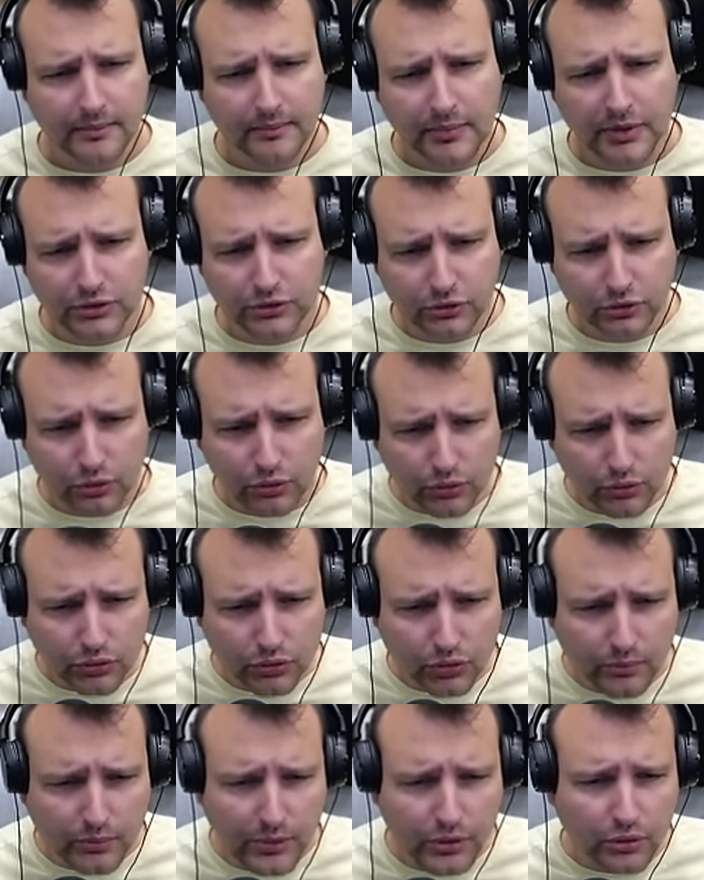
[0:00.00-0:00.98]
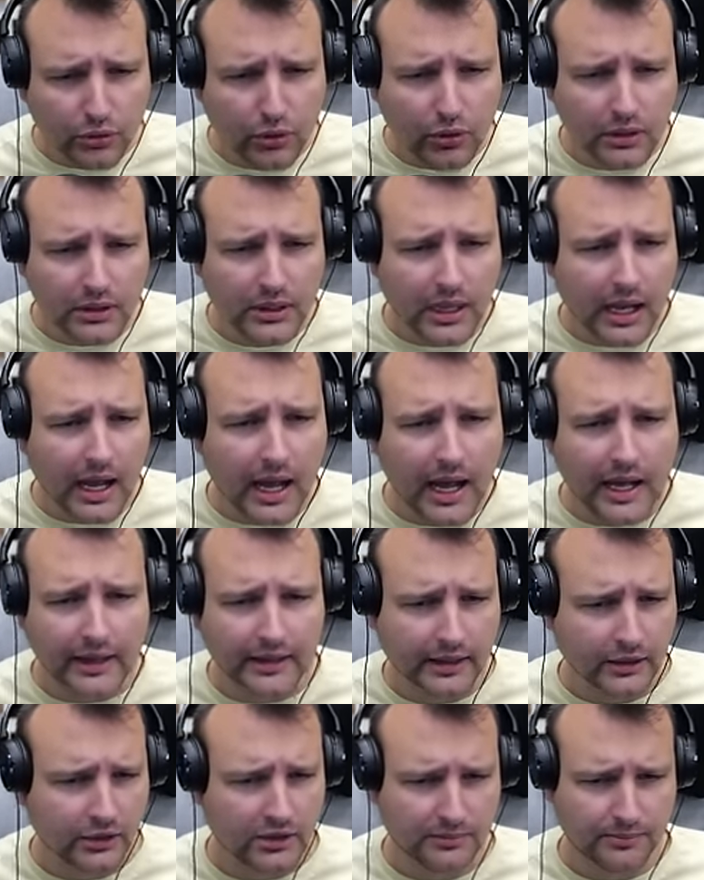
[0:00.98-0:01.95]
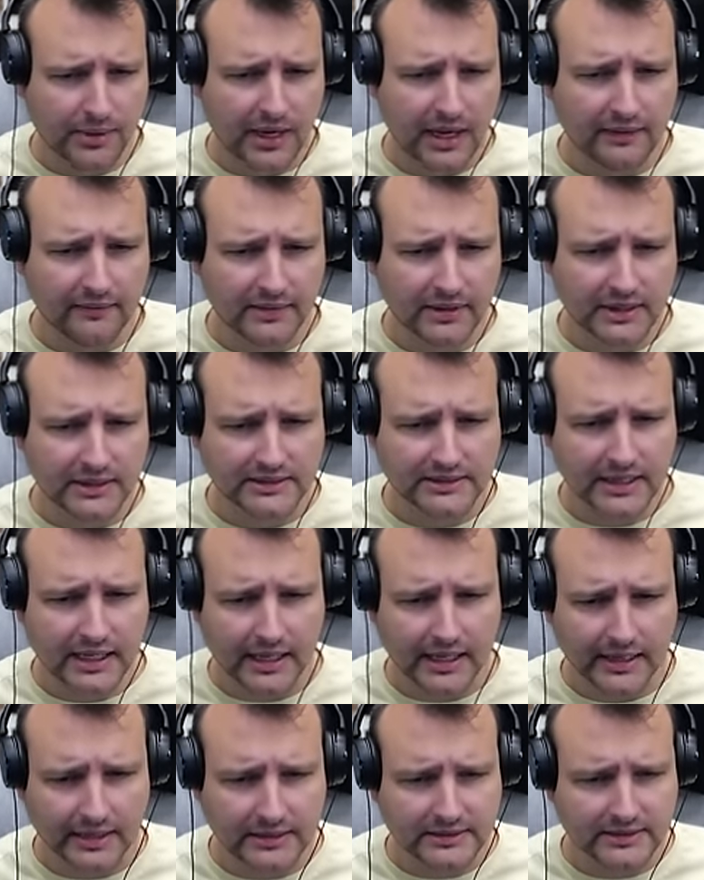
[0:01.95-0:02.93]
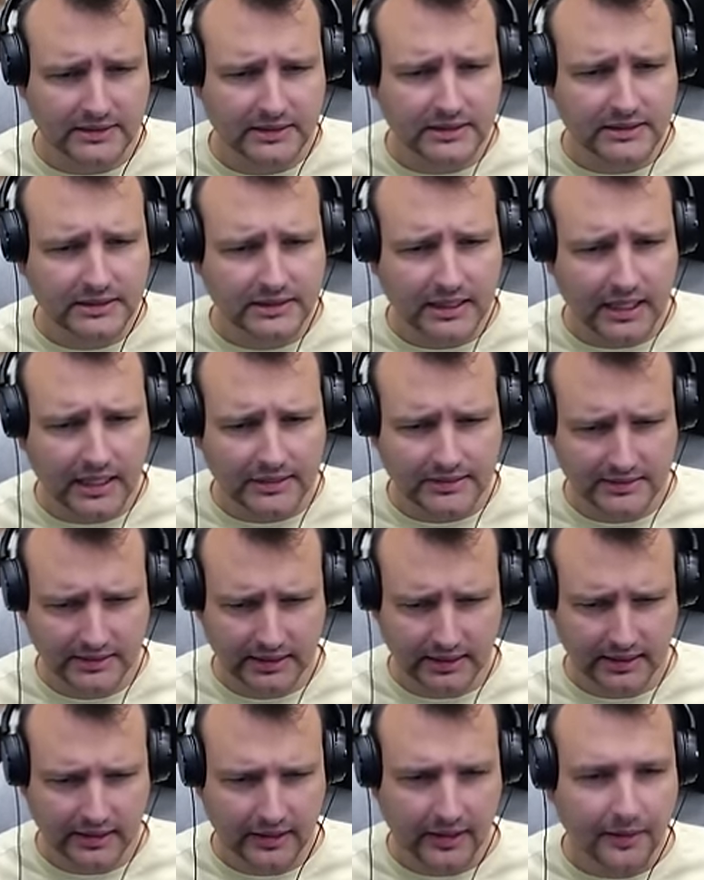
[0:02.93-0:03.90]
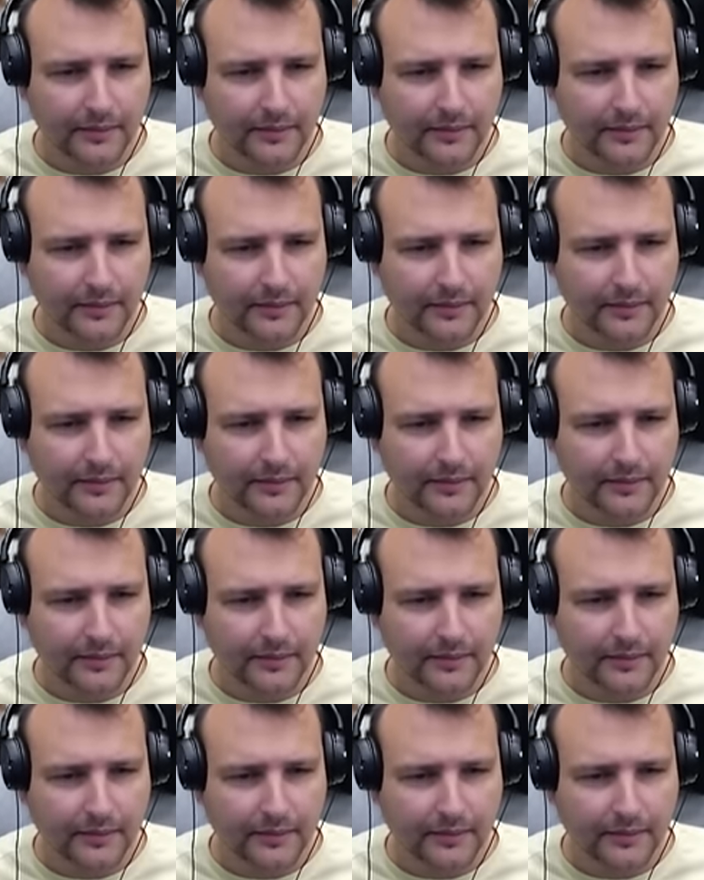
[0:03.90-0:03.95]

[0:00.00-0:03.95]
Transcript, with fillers: But truth to be told, I cannot play with this tank, it's disgusting.